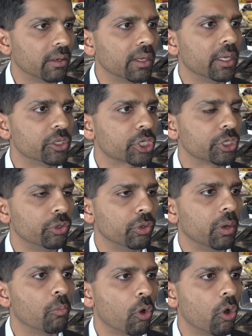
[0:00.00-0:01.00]
into
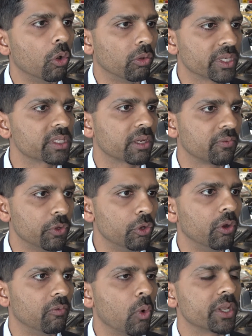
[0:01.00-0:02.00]
a more holistic
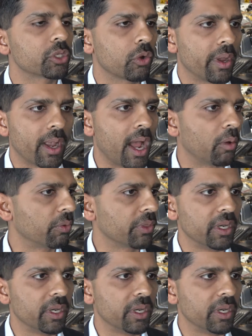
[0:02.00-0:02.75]
view of what's going on with